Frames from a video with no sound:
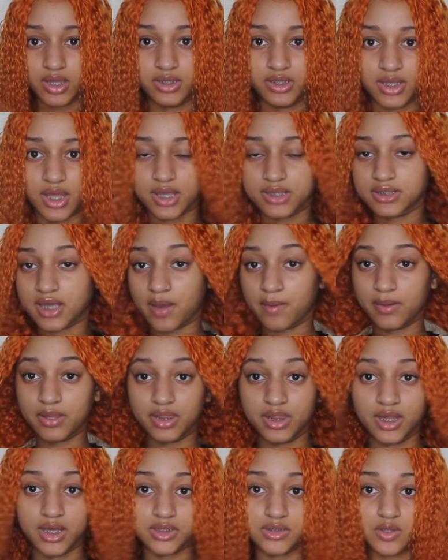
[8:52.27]
that's how it
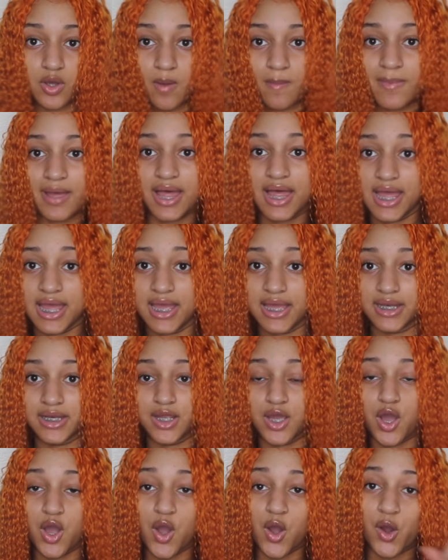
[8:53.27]
looks on my head.
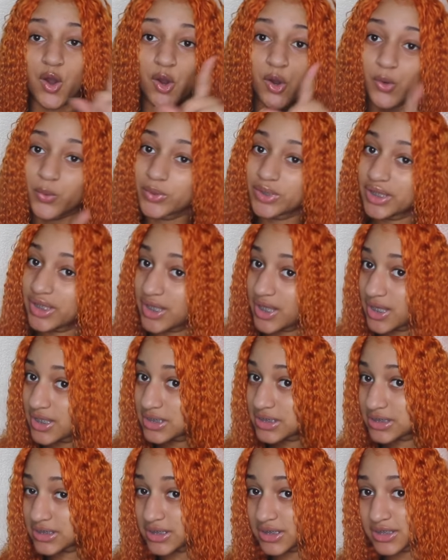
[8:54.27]
Only
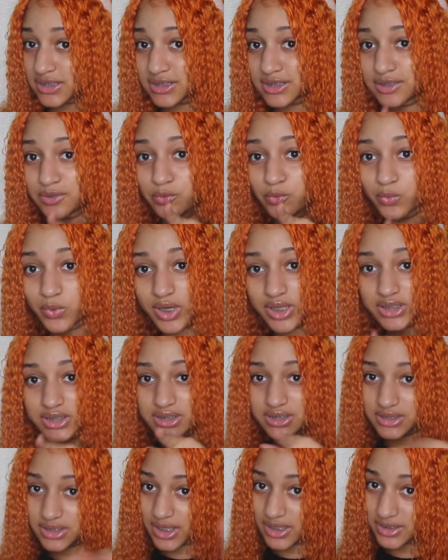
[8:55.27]
61
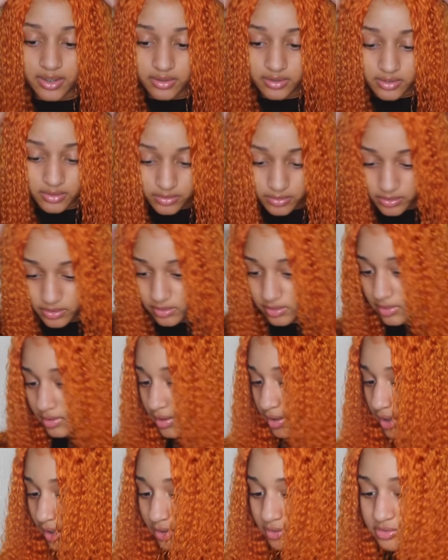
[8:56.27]
cents.
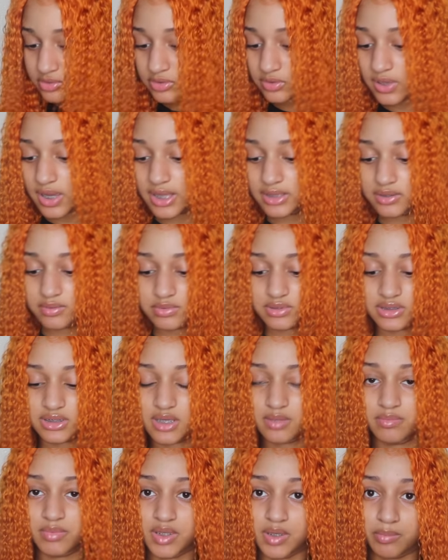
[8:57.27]
I also had them
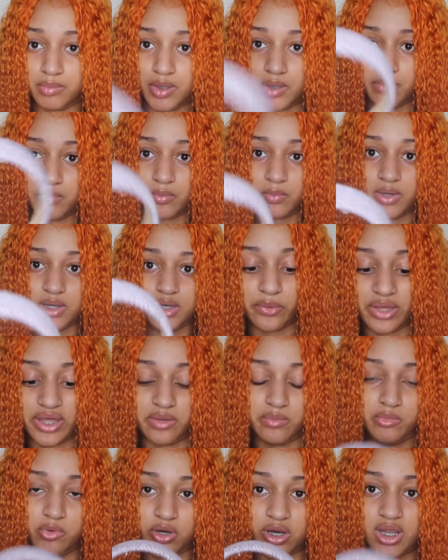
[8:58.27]
send me a purple one,
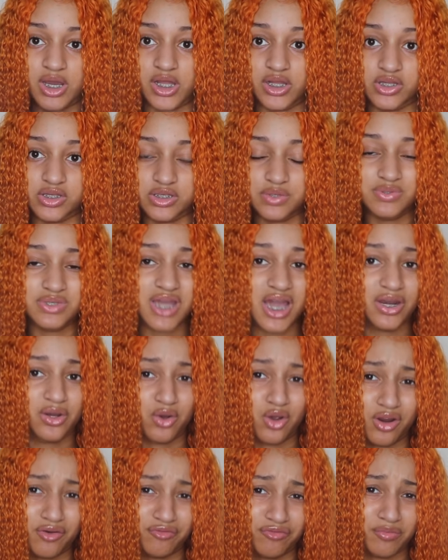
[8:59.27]
way more colors. It was kind
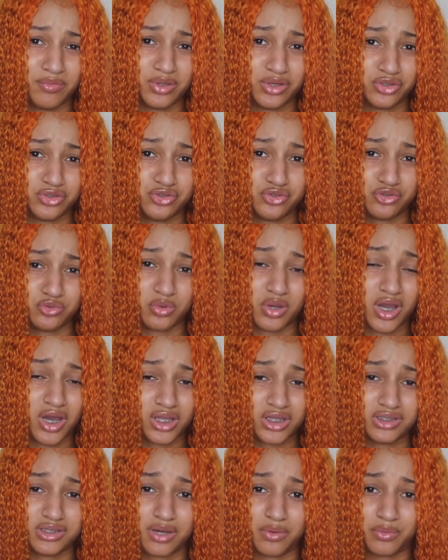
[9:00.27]
of hard for me to choose what colors I